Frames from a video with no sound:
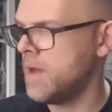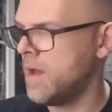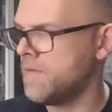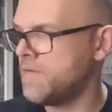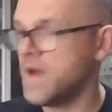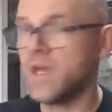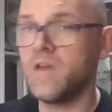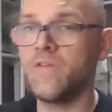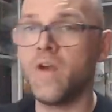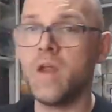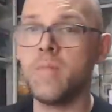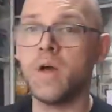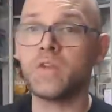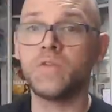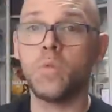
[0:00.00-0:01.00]
And thank you
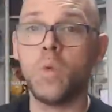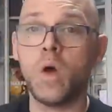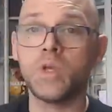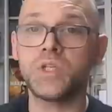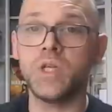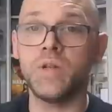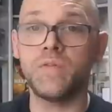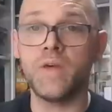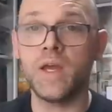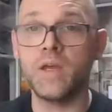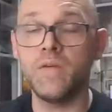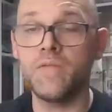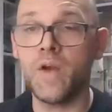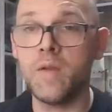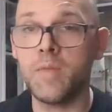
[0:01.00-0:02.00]
very much for watching. And
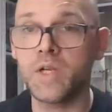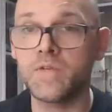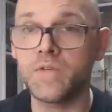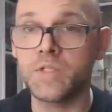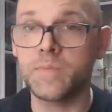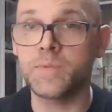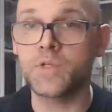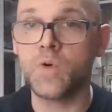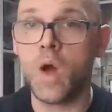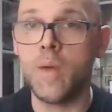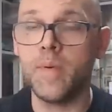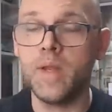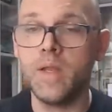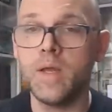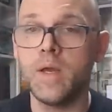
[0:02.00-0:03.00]
thank you very much for
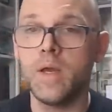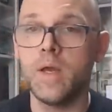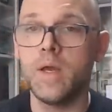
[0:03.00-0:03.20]
subscribing.